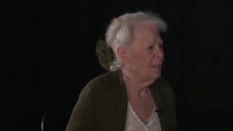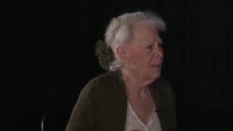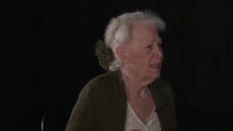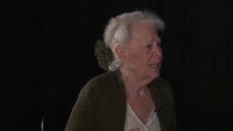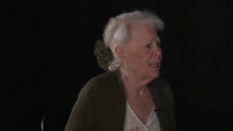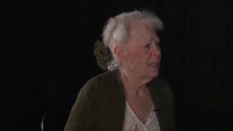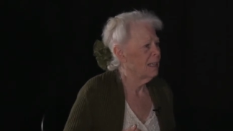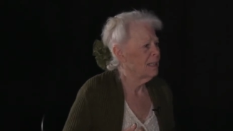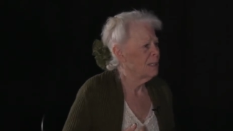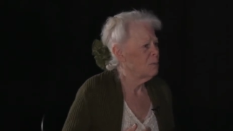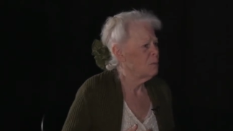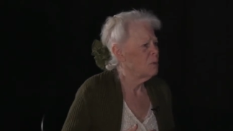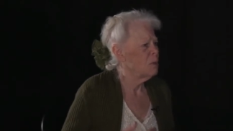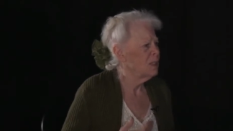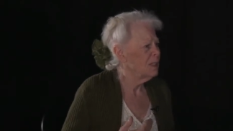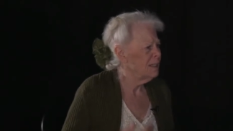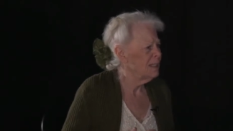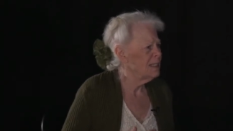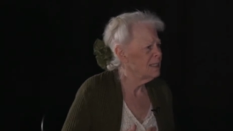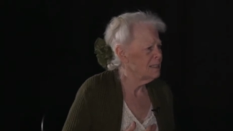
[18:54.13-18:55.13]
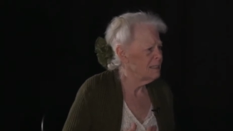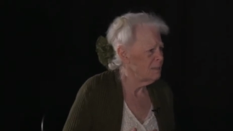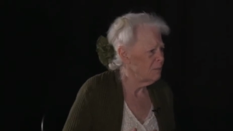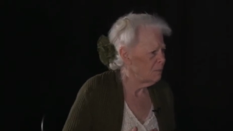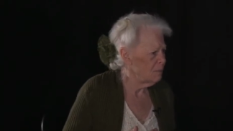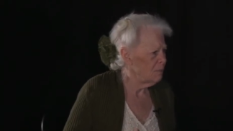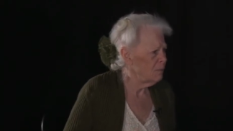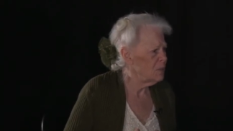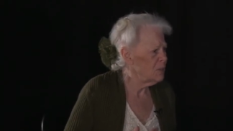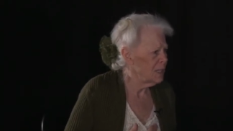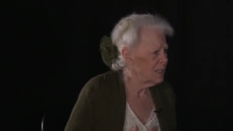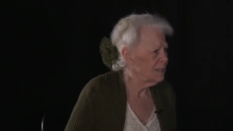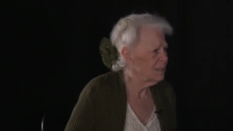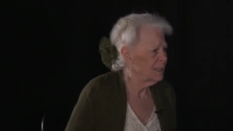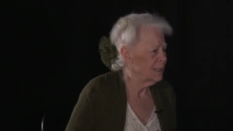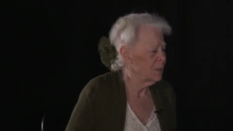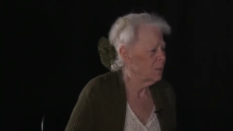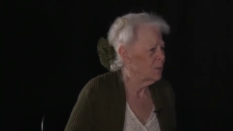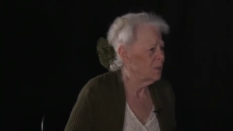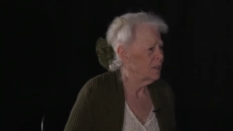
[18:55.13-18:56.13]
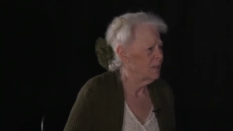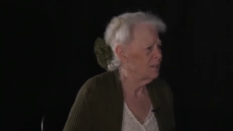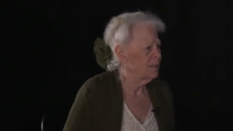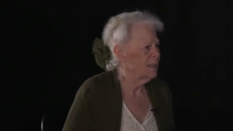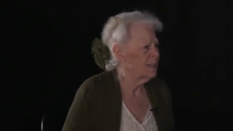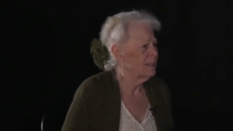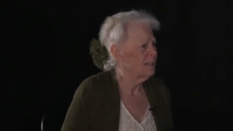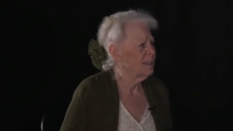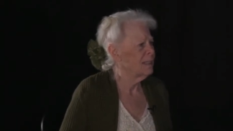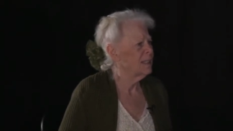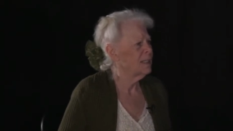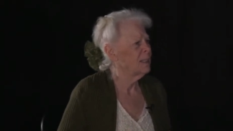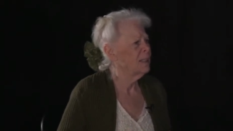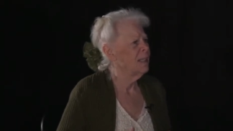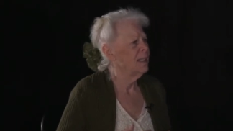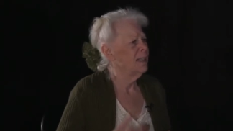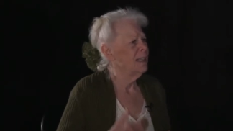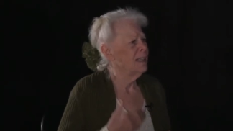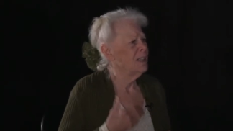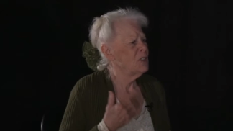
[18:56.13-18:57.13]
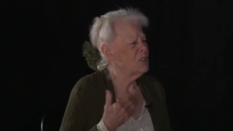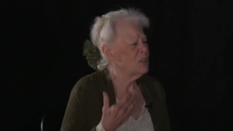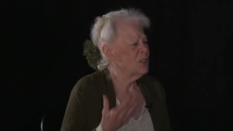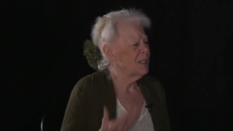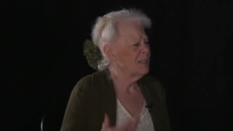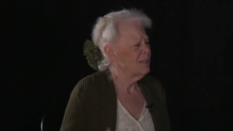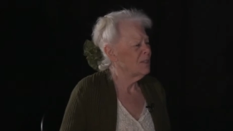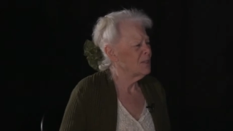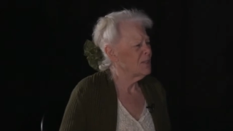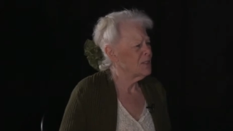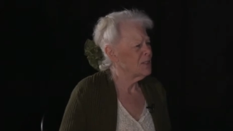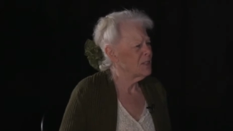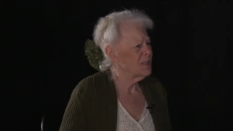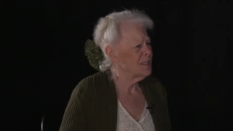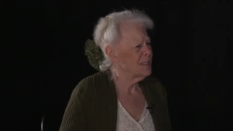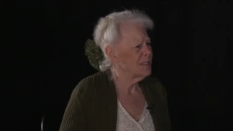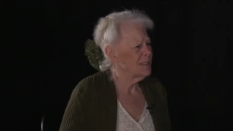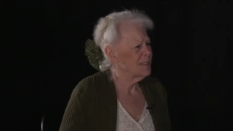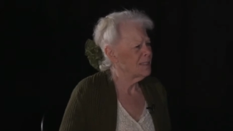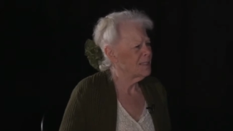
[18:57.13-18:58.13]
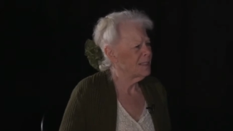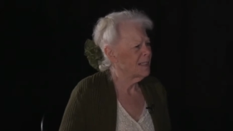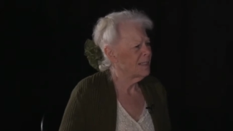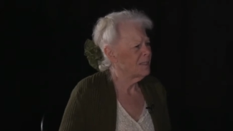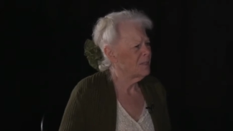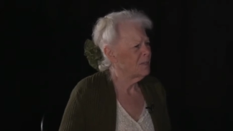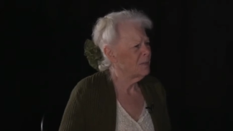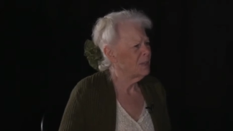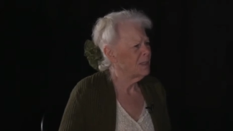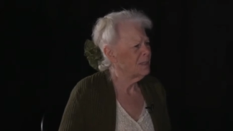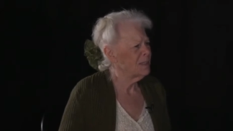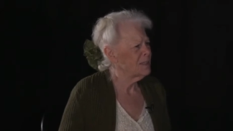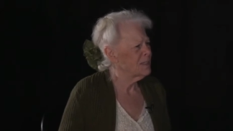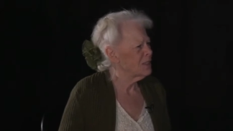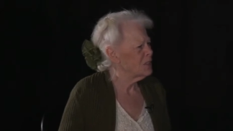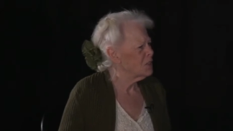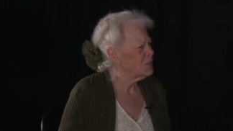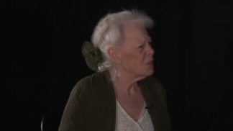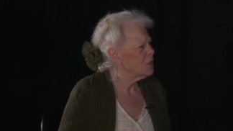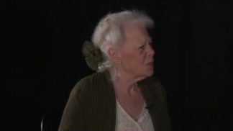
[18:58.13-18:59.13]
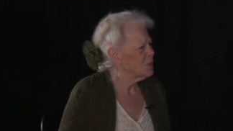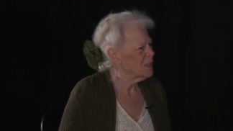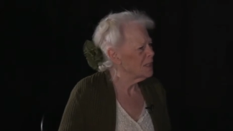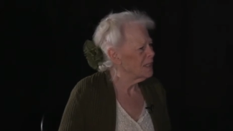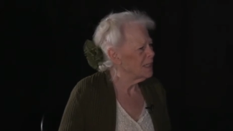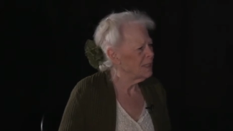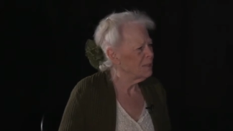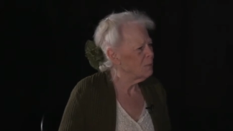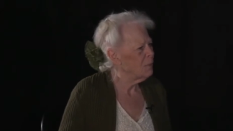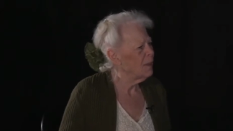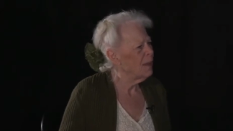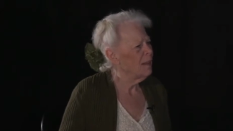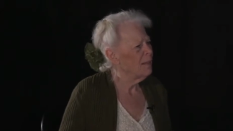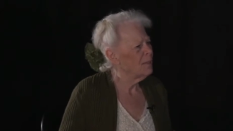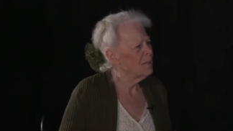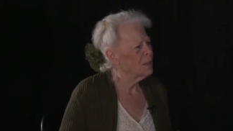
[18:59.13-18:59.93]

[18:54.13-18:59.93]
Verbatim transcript: that I'm really dealing Someone, with and yeah. I shed those tears, I feel such joy in mm -hmm.